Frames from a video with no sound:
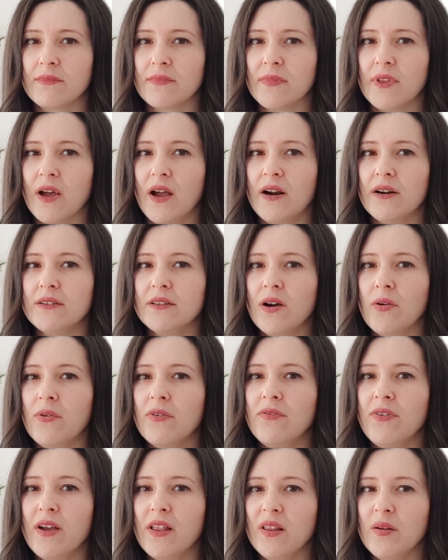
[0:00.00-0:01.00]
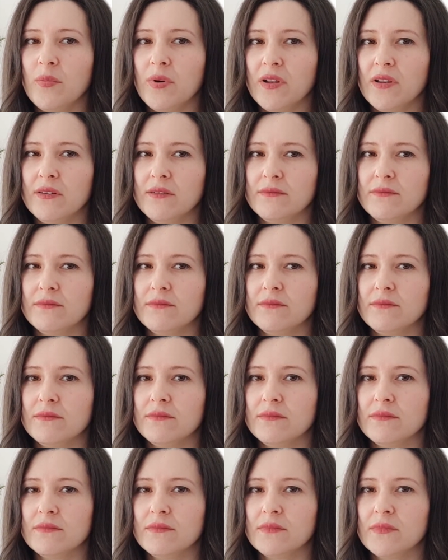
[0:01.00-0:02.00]
are now available
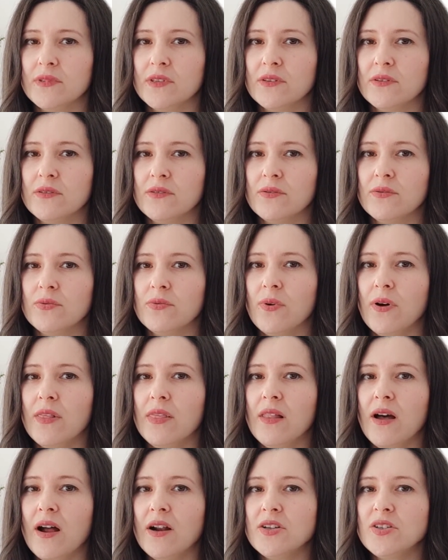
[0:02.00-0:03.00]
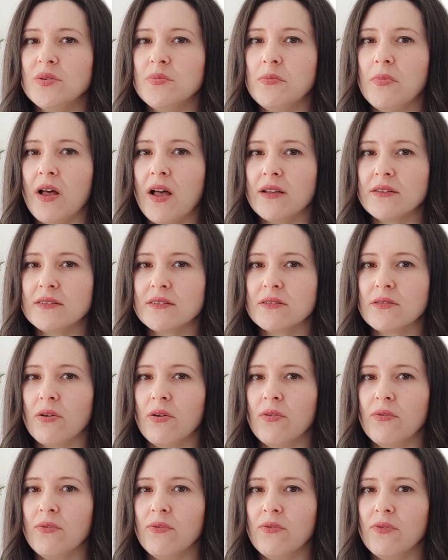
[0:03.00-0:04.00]
to a large mass
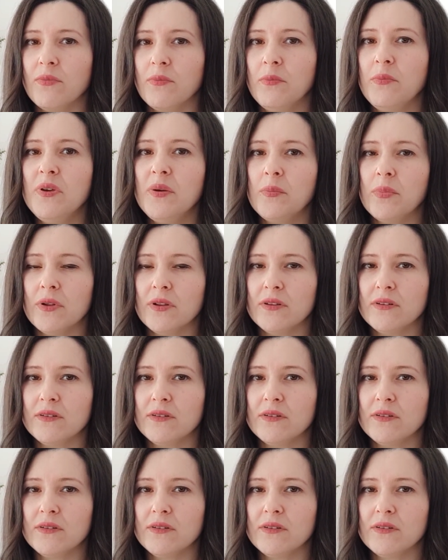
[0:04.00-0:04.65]
of people.